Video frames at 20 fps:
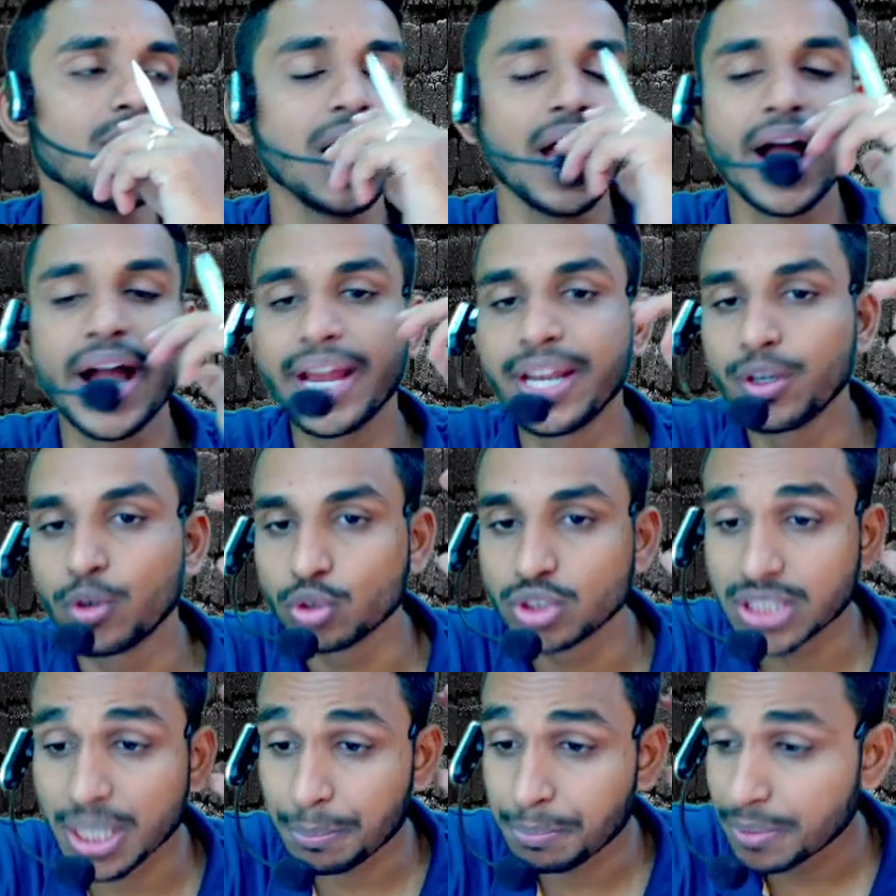I
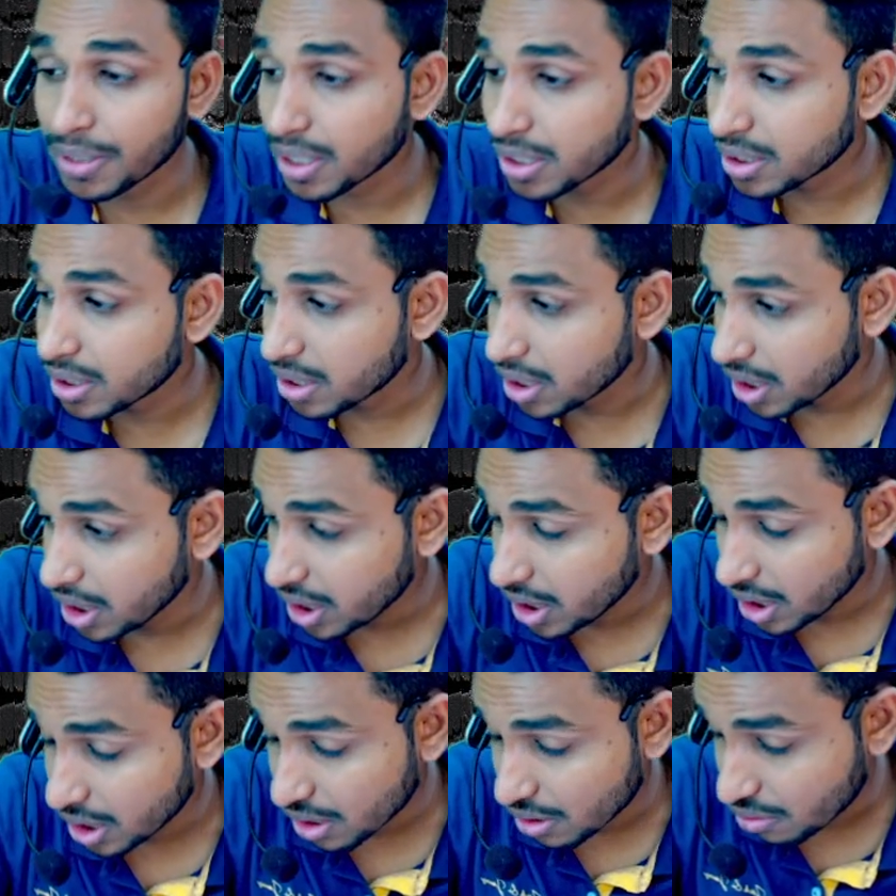know chapter
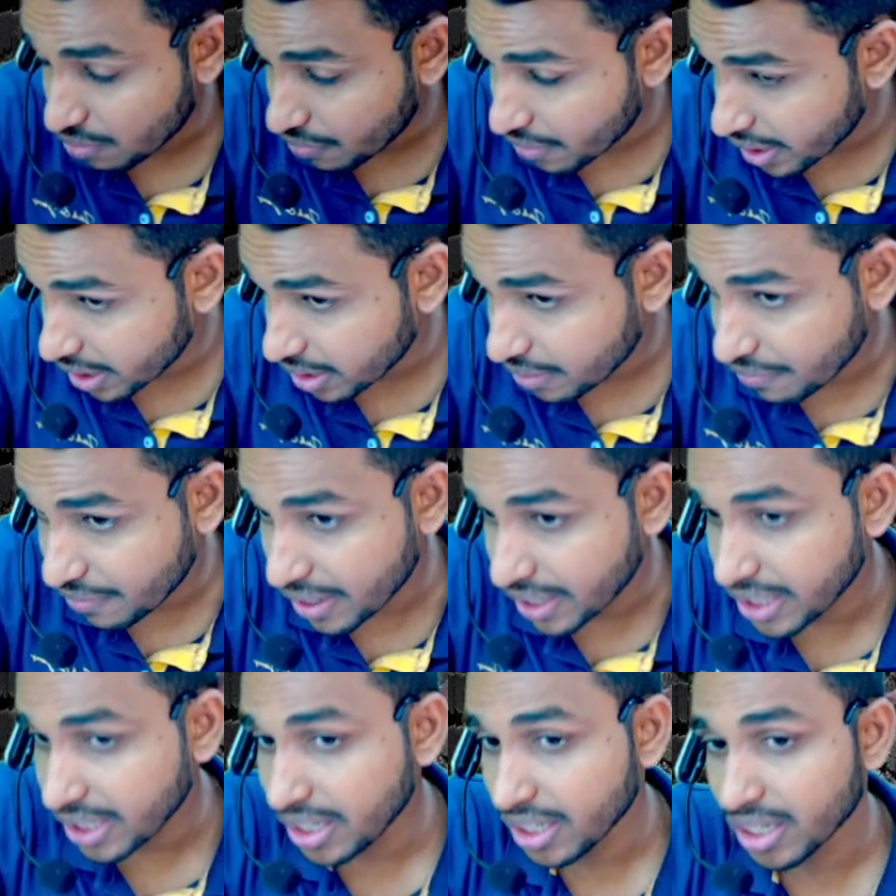3 is
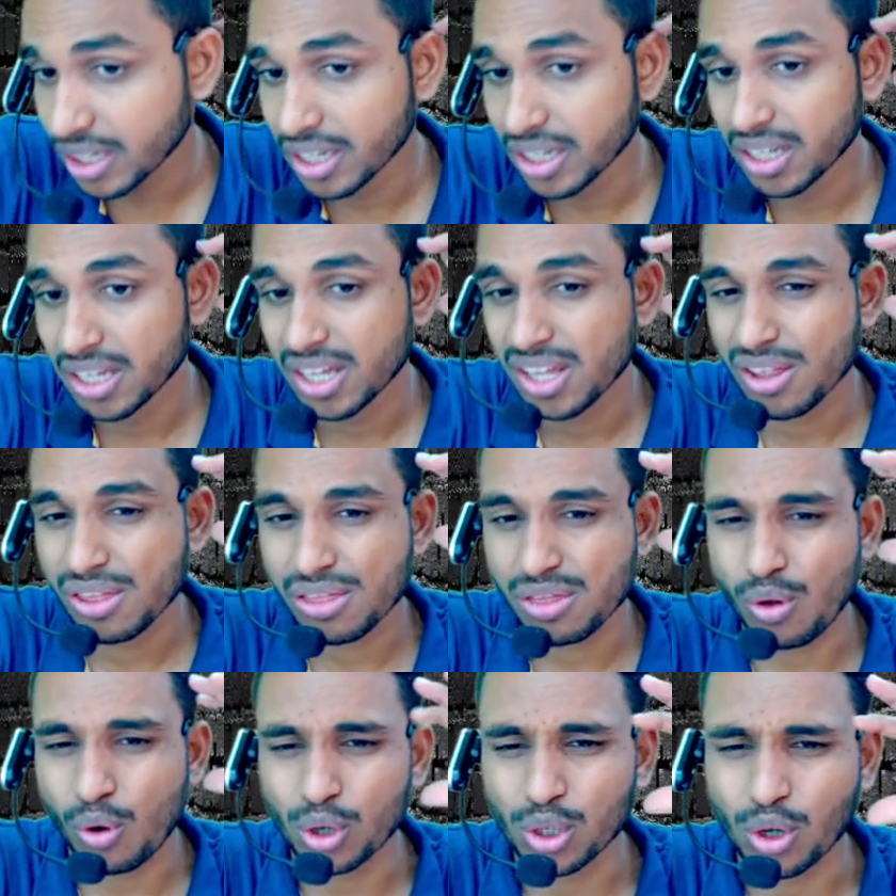very
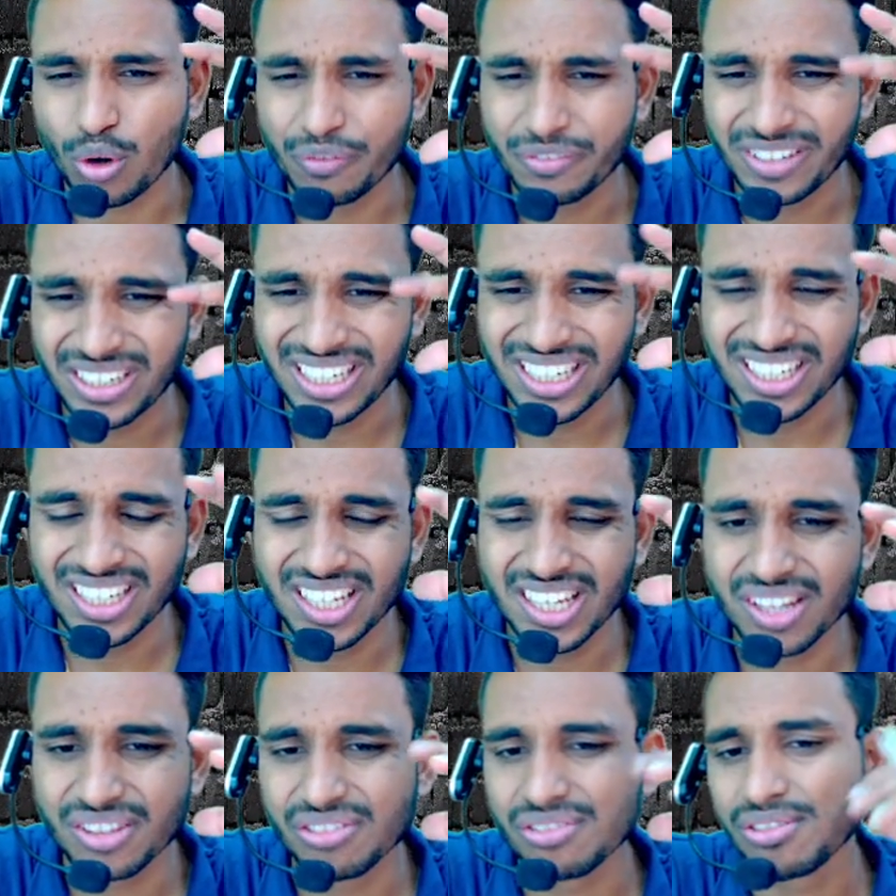sort of
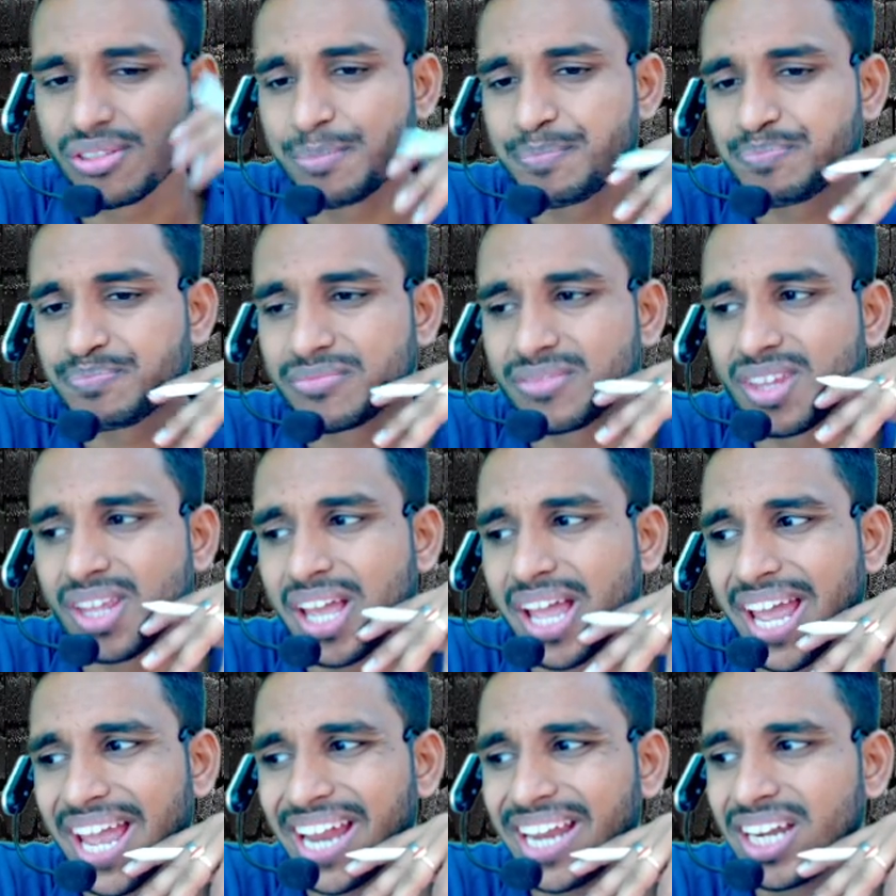tedious
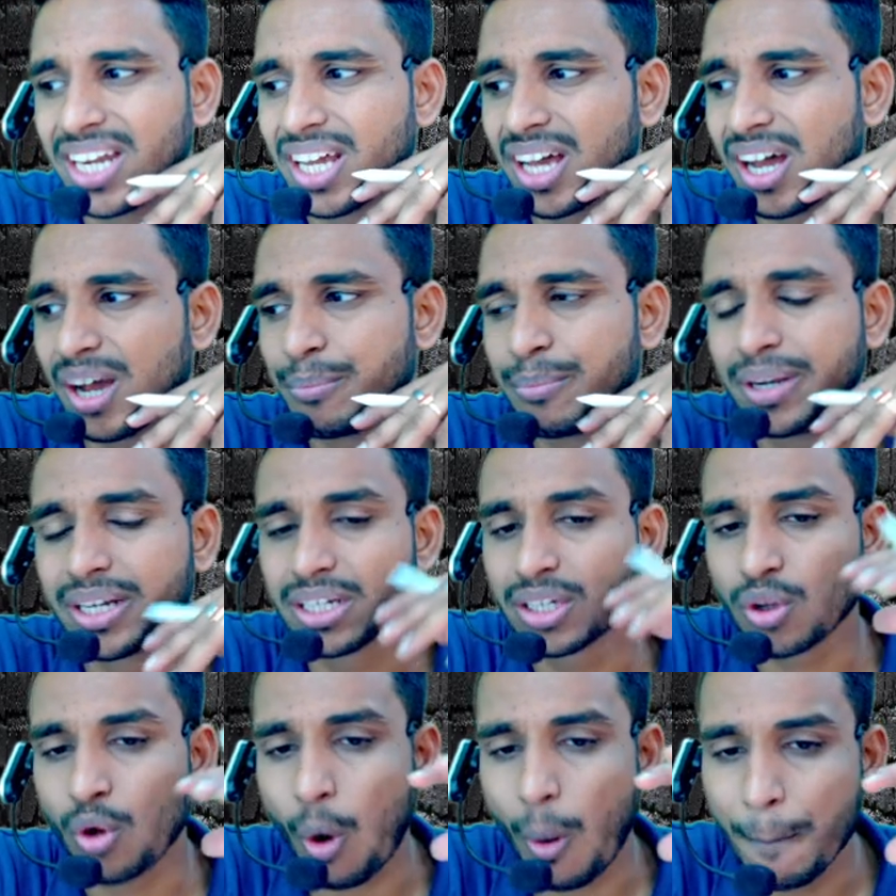and a bit
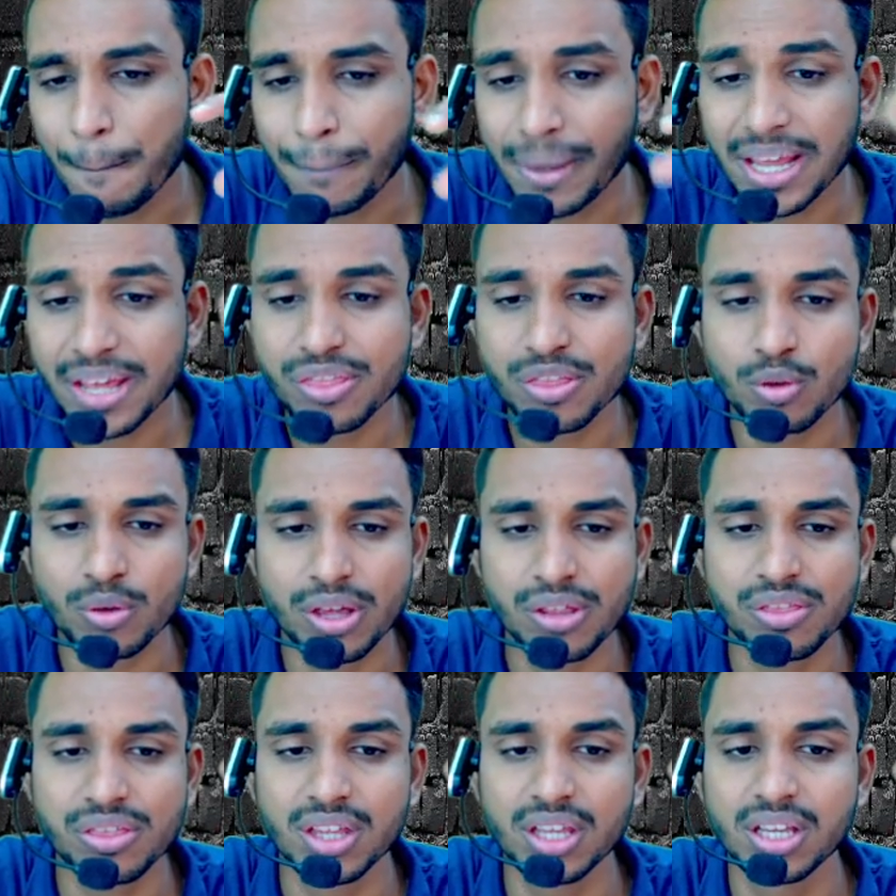complex, you
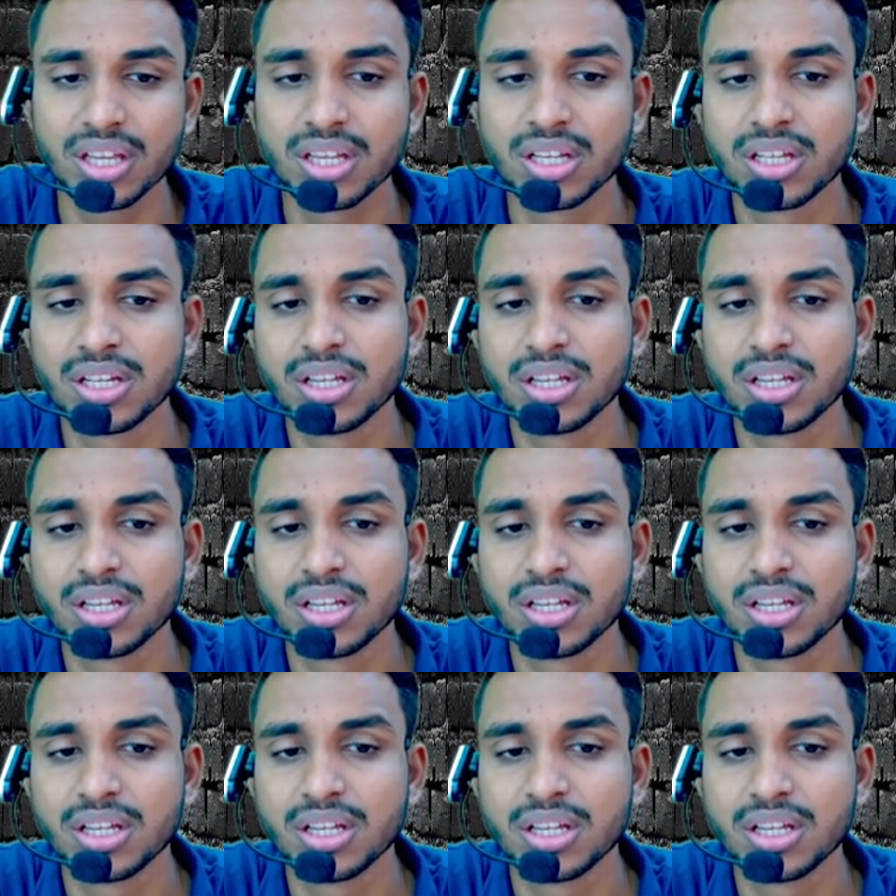can say.